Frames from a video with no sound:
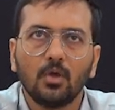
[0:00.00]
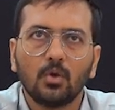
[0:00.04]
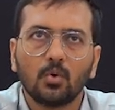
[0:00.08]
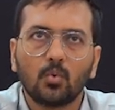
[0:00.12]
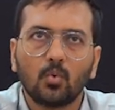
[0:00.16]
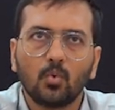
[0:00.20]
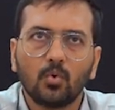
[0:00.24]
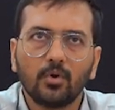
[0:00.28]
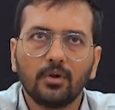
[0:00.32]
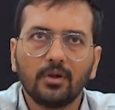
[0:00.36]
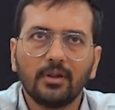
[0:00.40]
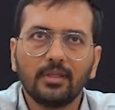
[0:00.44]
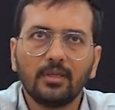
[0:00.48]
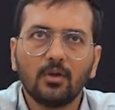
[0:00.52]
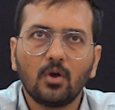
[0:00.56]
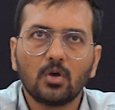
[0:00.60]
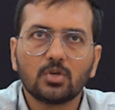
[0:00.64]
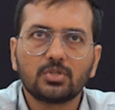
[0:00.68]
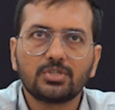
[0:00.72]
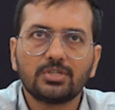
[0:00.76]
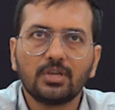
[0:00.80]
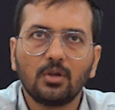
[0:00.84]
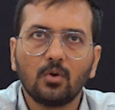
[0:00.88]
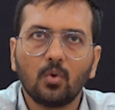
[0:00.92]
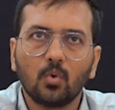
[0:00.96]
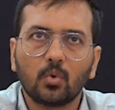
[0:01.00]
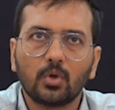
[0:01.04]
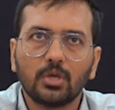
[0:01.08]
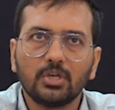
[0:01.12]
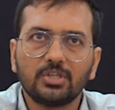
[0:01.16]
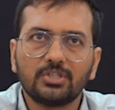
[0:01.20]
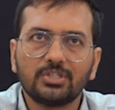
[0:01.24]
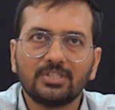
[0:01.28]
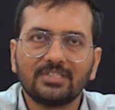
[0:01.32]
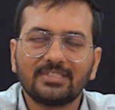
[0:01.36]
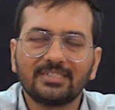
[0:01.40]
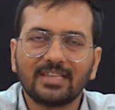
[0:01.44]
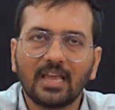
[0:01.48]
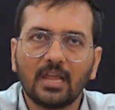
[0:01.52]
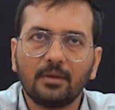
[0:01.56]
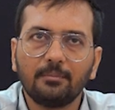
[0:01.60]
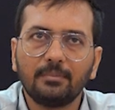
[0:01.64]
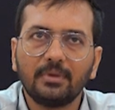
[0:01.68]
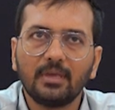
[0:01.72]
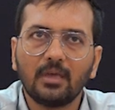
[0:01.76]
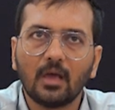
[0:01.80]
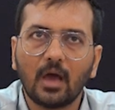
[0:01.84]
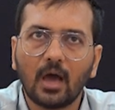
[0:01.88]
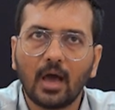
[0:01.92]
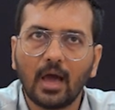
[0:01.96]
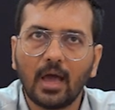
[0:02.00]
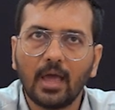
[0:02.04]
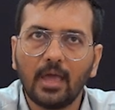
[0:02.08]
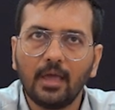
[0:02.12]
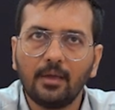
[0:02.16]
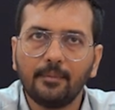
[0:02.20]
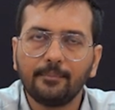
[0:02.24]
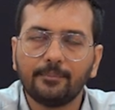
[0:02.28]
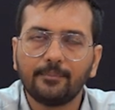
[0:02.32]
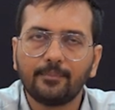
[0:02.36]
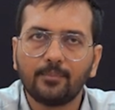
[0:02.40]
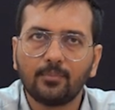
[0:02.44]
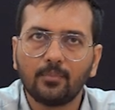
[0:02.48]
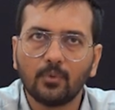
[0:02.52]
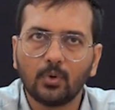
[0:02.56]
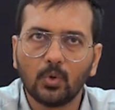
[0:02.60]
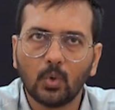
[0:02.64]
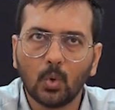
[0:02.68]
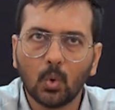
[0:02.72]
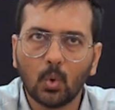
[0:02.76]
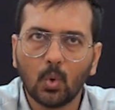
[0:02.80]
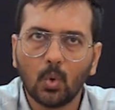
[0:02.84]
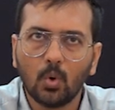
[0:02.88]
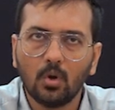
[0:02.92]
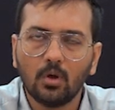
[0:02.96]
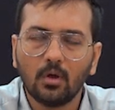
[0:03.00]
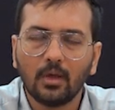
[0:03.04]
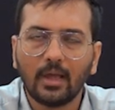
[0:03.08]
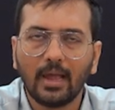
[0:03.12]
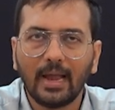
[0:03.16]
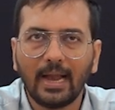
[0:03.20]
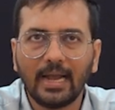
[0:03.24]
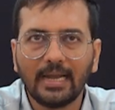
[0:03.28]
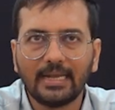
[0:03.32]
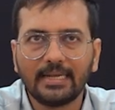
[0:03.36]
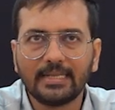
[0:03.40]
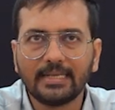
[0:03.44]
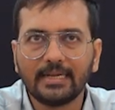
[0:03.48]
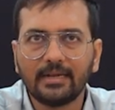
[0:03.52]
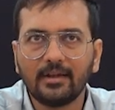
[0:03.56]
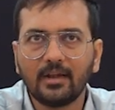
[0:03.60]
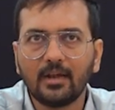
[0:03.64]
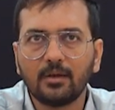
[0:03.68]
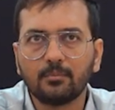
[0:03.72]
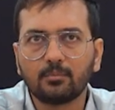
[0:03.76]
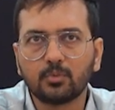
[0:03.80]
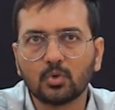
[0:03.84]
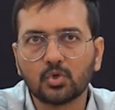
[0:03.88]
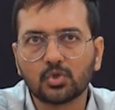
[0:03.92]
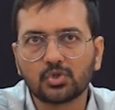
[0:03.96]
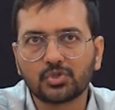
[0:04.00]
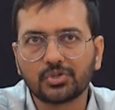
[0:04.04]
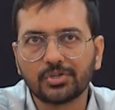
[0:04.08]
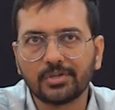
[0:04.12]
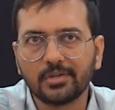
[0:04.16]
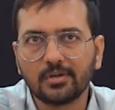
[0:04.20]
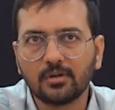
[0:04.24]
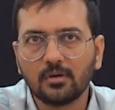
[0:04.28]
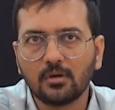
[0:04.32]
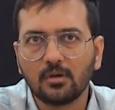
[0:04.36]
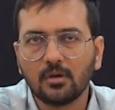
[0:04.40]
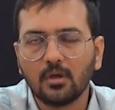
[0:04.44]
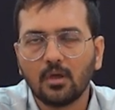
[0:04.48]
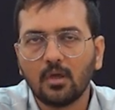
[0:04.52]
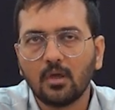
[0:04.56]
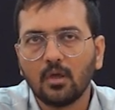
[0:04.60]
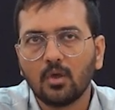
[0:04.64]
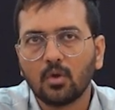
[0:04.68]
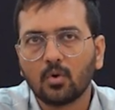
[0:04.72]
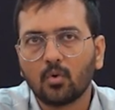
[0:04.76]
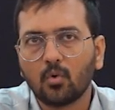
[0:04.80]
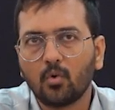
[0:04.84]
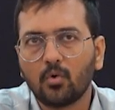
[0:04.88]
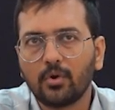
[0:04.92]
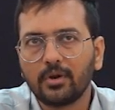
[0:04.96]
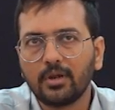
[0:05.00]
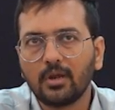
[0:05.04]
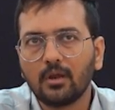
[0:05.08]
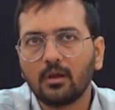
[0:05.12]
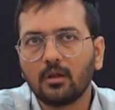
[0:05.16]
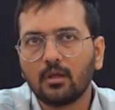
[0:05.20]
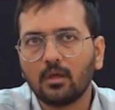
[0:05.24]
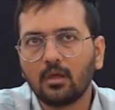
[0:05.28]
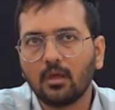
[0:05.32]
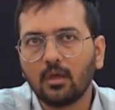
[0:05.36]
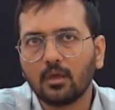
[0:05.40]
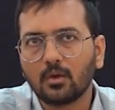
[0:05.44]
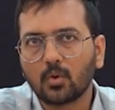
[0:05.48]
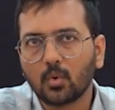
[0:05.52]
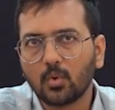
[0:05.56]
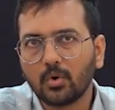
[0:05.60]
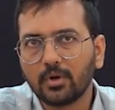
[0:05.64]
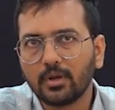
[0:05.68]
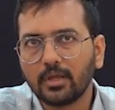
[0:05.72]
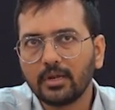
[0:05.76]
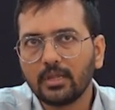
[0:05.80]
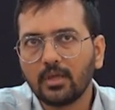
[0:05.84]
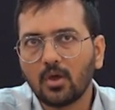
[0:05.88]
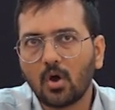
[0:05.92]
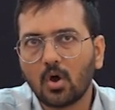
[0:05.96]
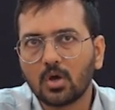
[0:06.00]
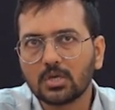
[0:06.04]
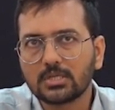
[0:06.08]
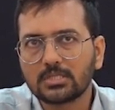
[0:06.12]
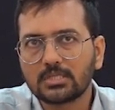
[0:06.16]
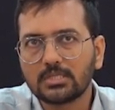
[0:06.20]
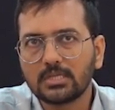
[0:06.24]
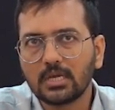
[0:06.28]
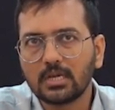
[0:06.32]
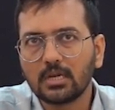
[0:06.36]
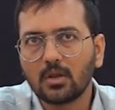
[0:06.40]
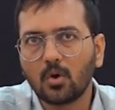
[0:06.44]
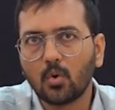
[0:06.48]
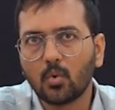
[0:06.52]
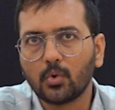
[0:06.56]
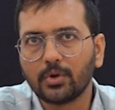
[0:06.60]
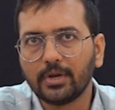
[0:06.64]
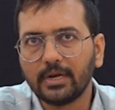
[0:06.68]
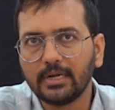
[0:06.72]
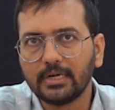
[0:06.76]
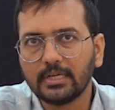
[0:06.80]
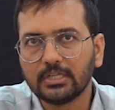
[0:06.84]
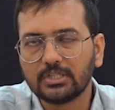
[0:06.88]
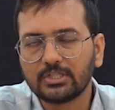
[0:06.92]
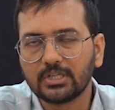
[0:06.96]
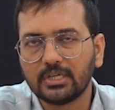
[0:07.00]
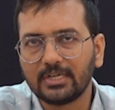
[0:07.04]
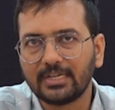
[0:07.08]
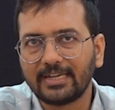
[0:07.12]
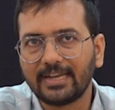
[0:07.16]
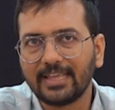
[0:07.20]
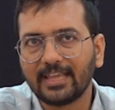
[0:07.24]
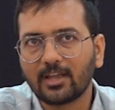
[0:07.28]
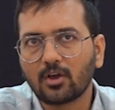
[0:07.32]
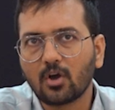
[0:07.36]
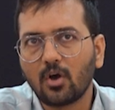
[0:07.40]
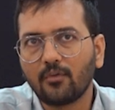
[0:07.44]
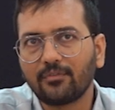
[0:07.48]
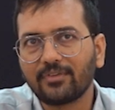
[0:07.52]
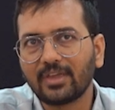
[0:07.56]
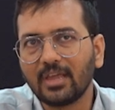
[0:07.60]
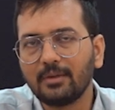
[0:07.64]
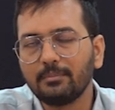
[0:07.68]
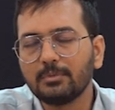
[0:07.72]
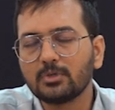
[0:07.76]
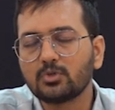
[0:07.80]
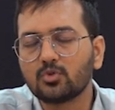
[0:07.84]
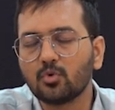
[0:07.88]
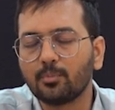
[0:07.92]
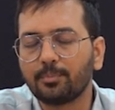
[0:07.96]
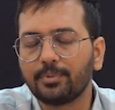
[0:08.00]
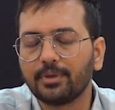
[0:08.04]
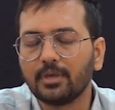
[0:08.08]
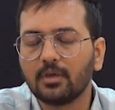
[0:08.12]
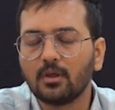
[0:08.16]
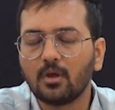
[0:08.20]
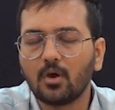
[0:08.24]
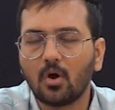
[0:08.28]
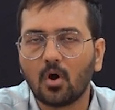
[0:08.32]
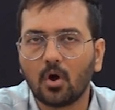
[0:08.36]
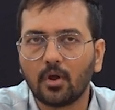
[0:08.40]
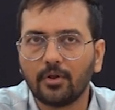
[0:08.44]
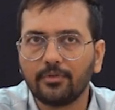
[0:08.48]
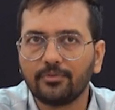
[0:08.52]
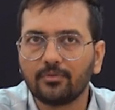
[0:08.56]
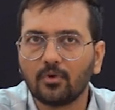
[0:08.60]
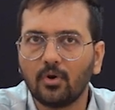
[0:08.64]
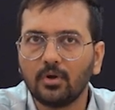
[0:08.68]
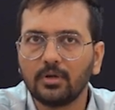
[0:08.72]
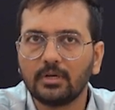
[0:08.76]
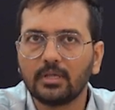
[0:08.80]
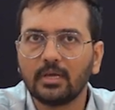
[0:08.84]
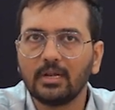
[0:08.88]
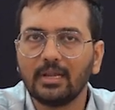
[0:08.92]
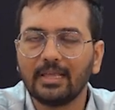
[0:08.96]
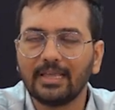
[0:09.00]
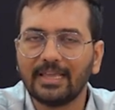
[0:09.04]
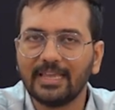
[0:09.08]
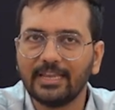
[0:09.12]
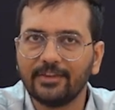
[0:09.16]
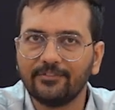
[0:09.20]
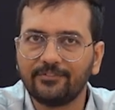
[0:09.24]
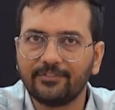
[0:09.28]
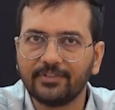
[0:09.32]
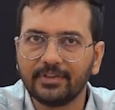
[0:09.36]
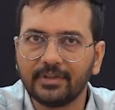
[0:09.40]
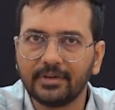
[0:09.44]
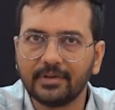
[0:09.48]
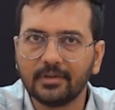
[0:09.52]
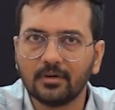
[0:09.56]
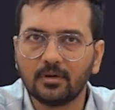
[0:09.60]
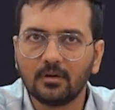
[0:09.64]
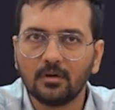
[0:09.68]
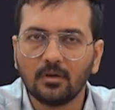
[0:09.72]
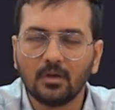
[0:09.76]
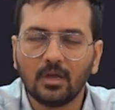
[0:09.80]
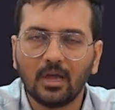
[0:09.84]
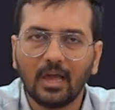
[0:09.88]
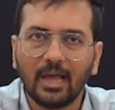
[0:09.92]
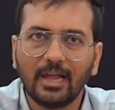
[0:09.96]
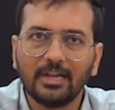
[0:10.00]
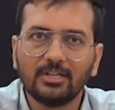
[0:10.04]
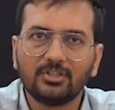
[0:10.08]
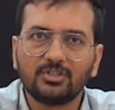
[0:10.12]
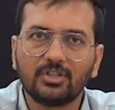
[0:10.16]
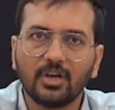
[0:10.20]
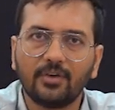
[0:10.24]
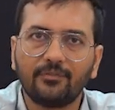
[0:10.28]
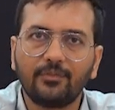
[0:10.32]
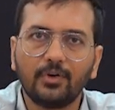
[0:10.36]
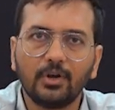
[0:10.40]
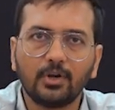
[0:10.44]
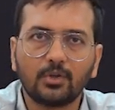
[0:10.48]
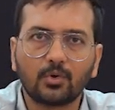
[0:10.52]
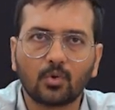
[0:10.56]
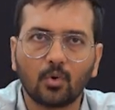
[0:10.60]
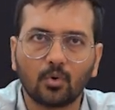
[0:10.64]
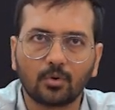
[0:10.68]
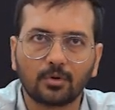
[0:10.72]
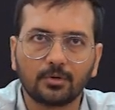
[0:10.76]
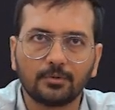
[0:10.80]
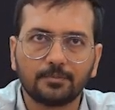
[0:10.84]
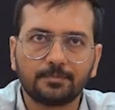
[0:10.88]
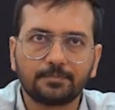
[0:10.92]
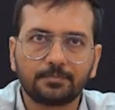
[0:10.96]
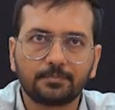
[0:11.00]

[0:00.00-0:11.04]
Coronary ostial locations can be high, low, anterior and posterior. Coronary ostial orientation takeoff can be superior, horizontal, inferior and Shepherd-Crook.